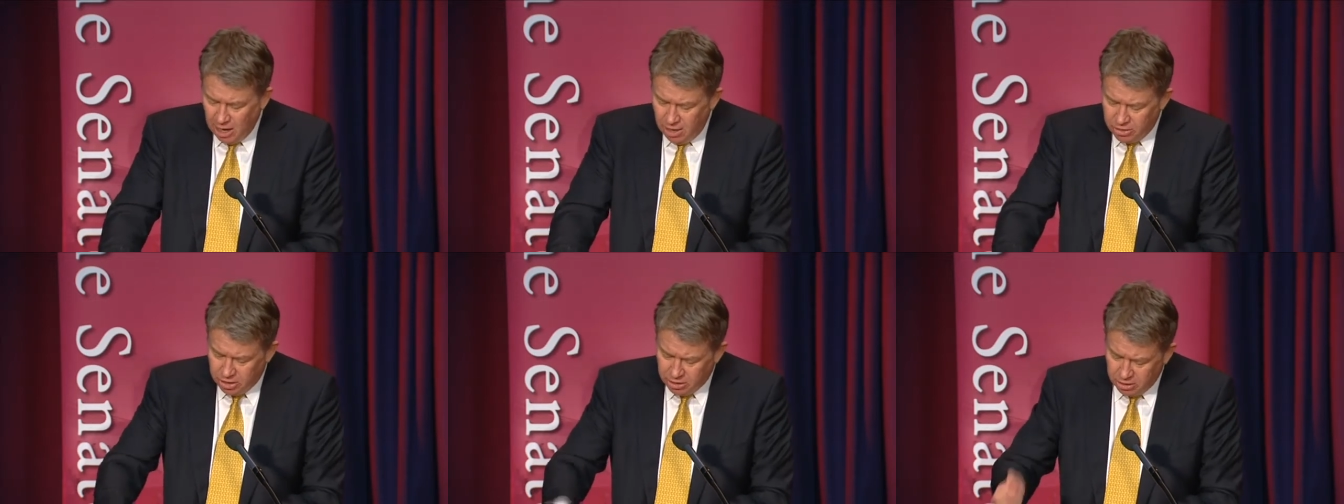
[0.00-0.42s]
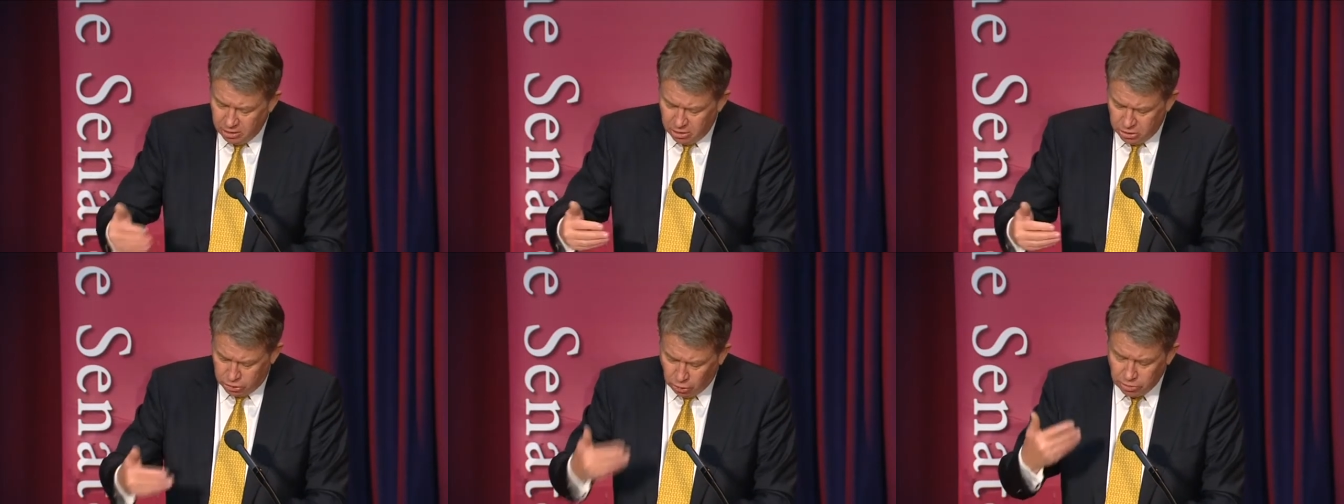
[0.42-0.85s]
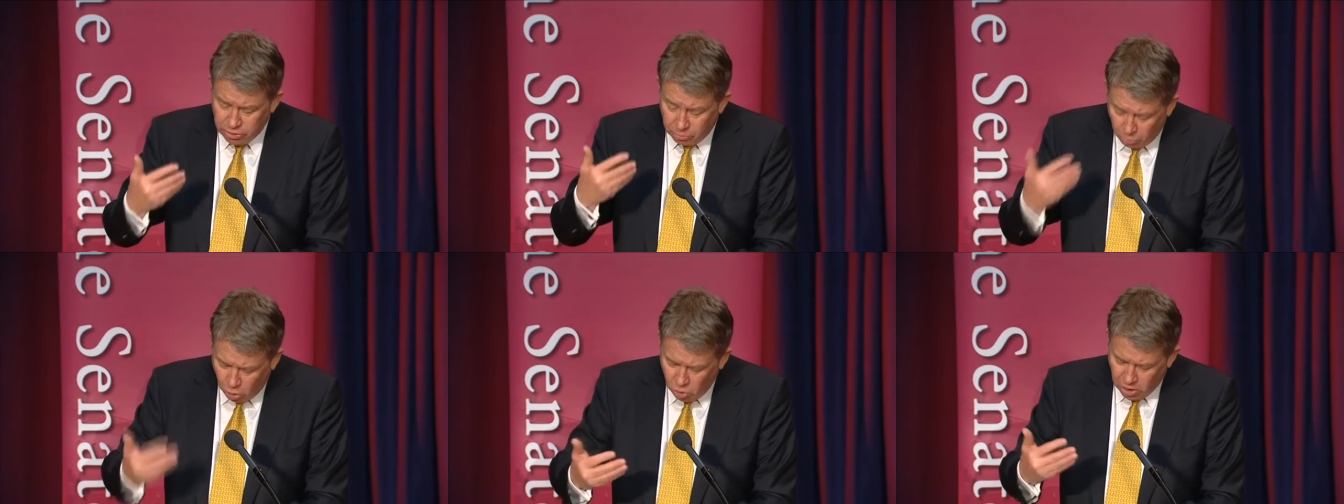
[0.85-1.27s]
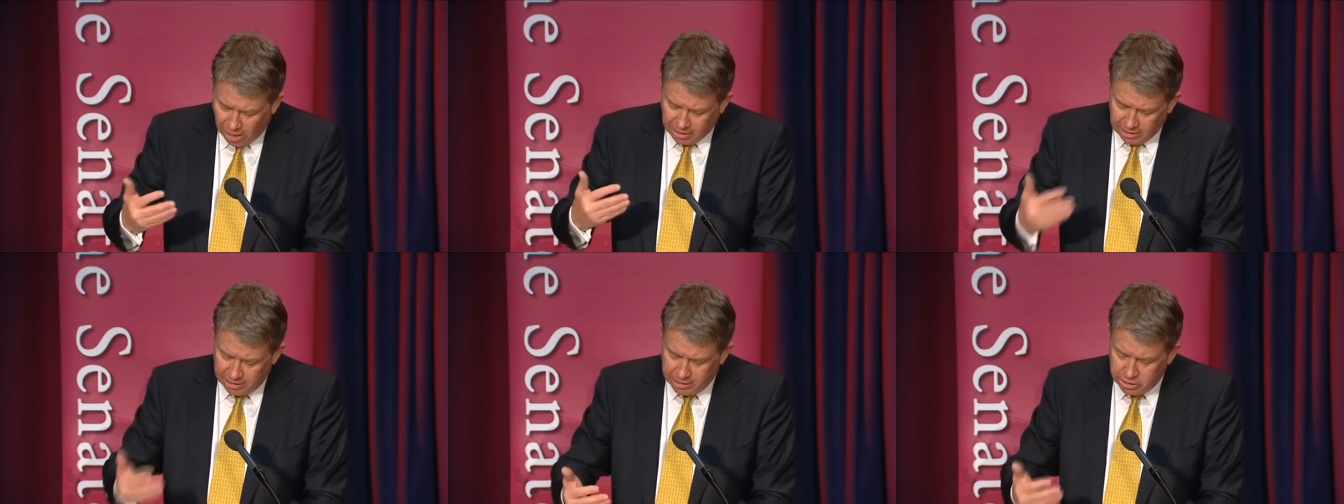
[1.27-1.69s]
that, uh, sorry, the more
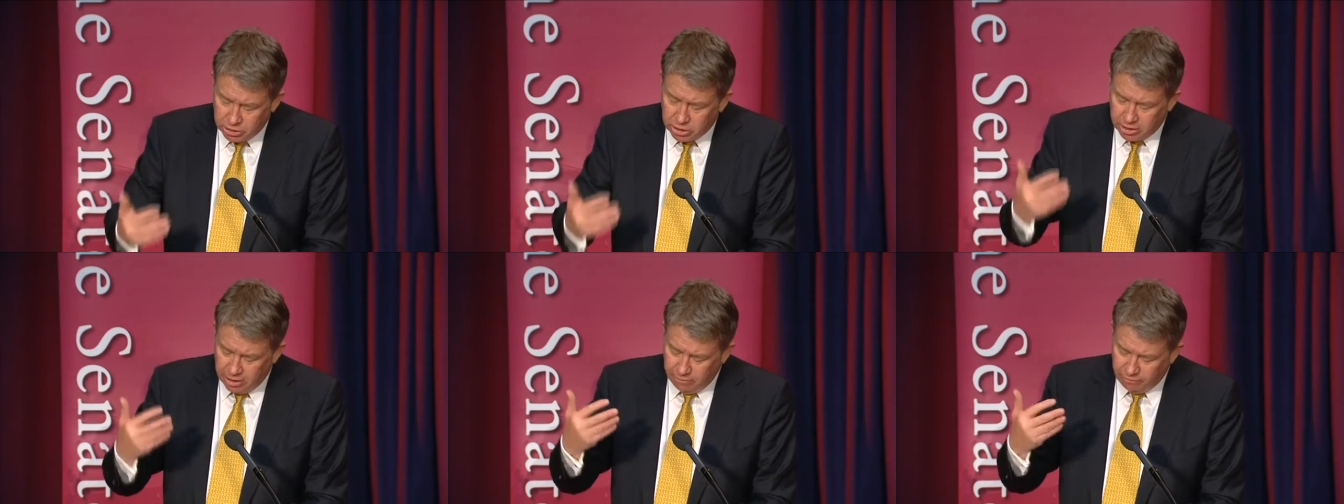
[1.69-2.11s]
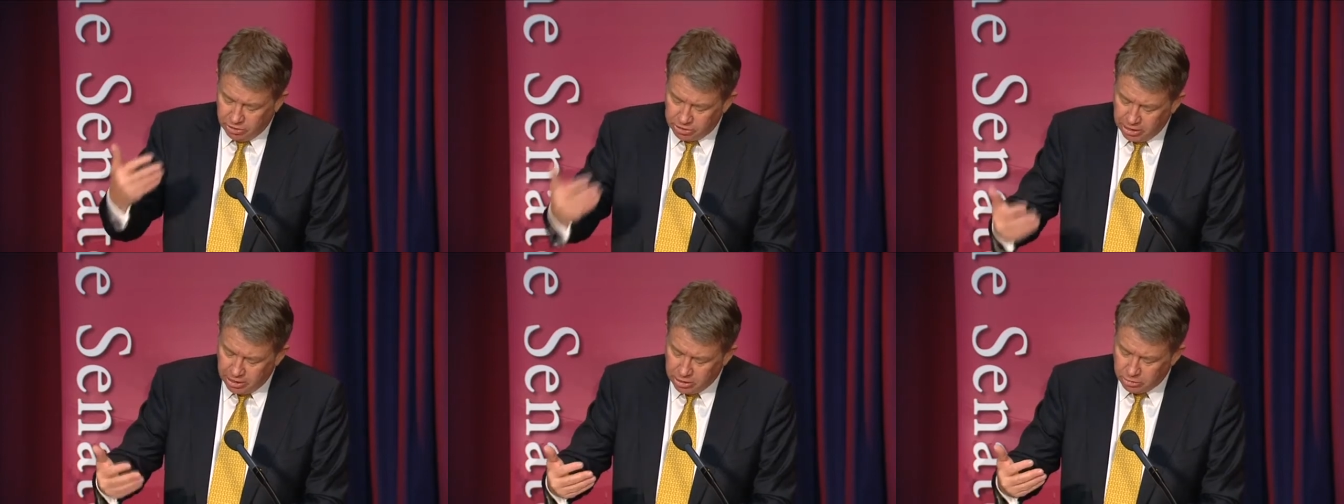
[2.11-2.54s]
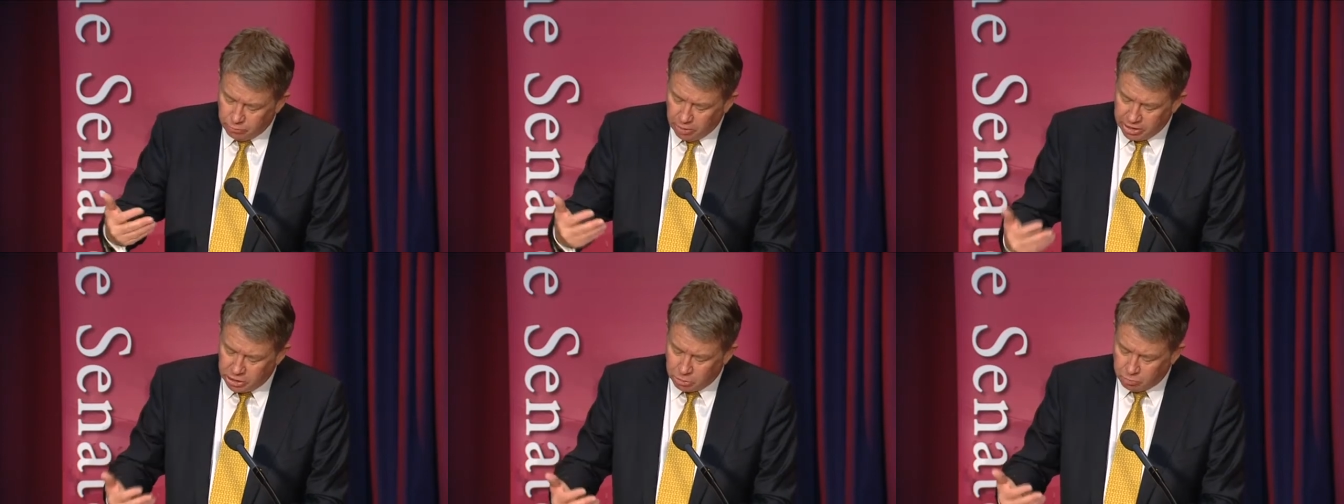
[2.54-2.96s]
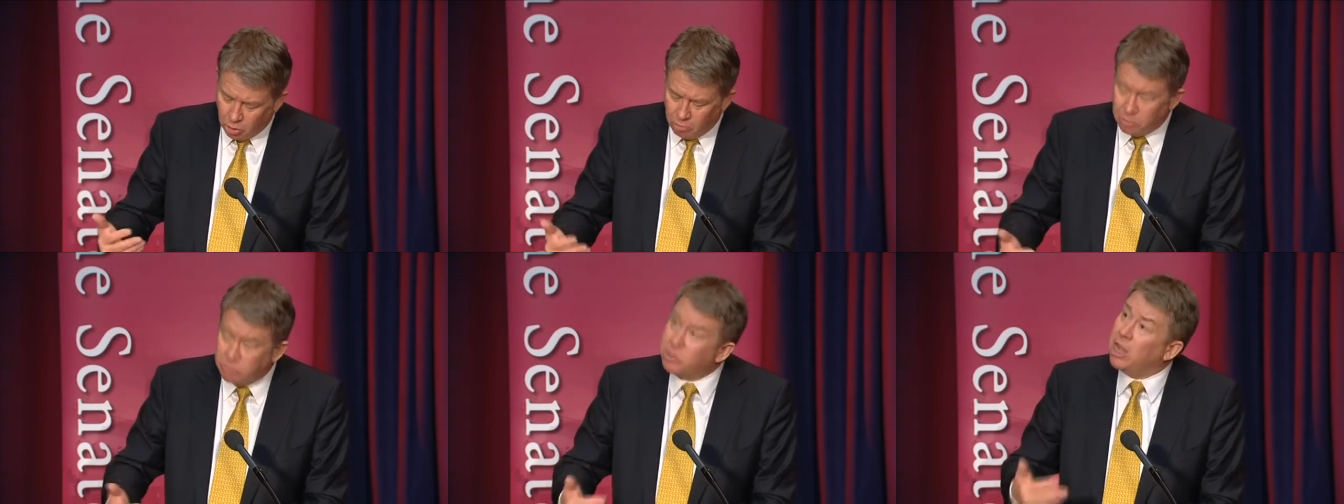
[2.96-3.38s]
likely it is that if a senator raises
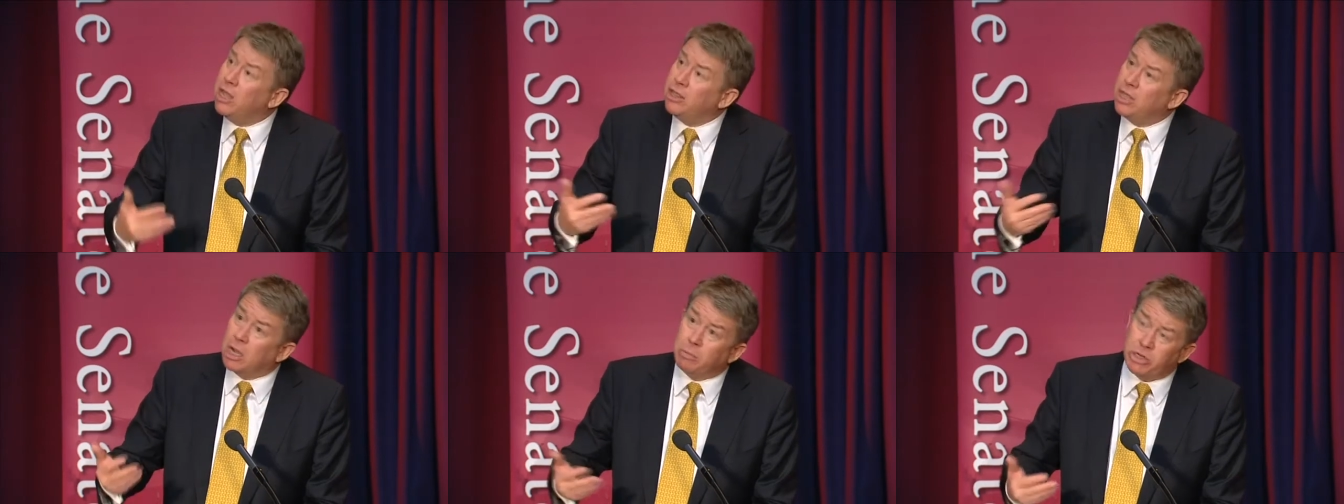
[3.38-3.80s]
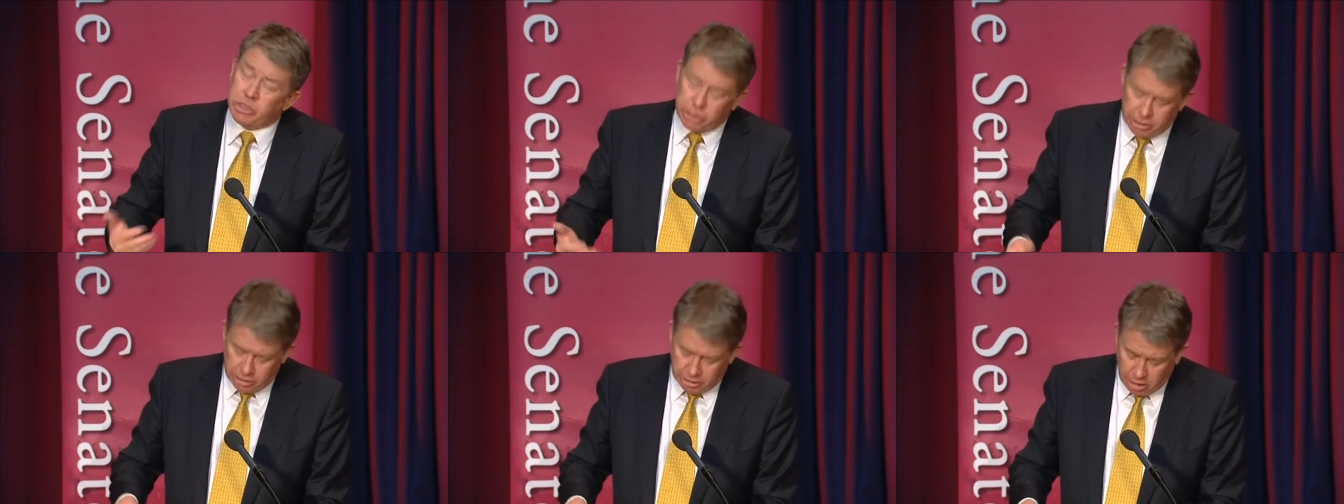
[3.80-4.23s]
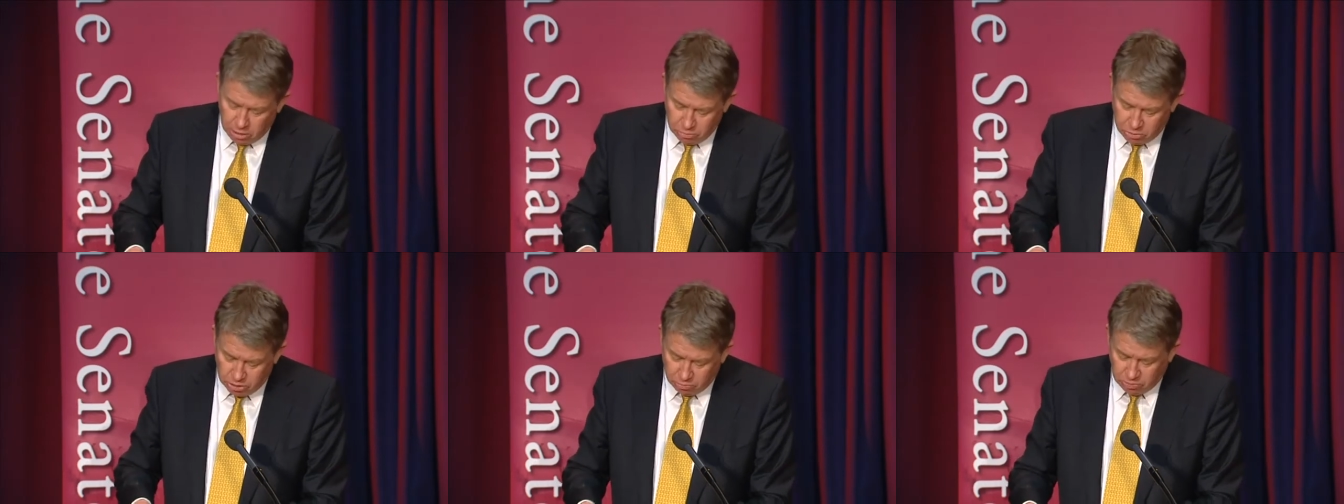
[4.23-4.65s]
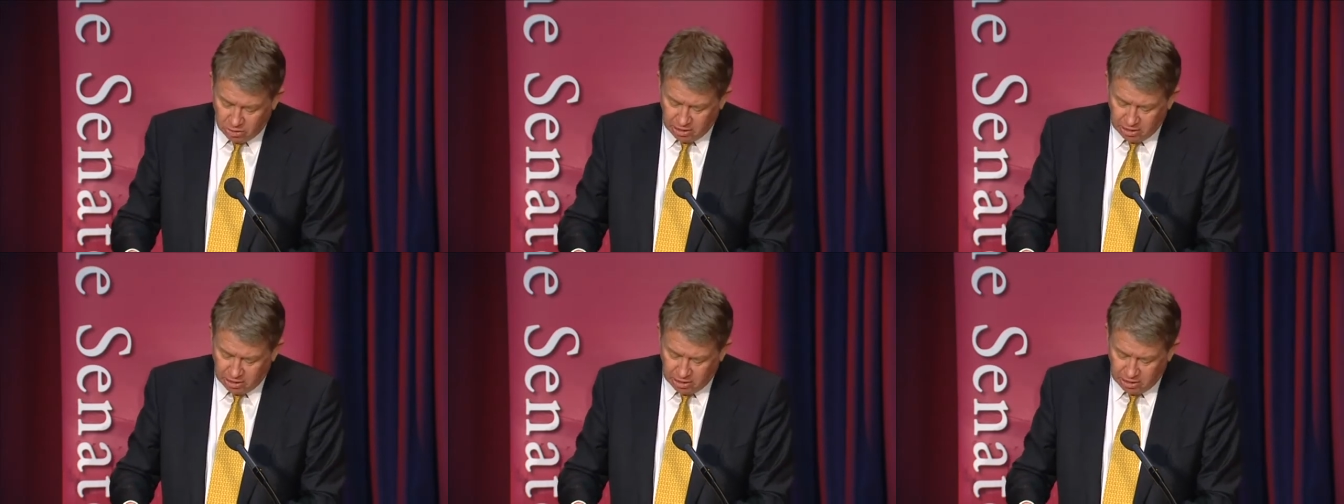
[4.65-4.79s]
problems, they'll be sheeted home to the,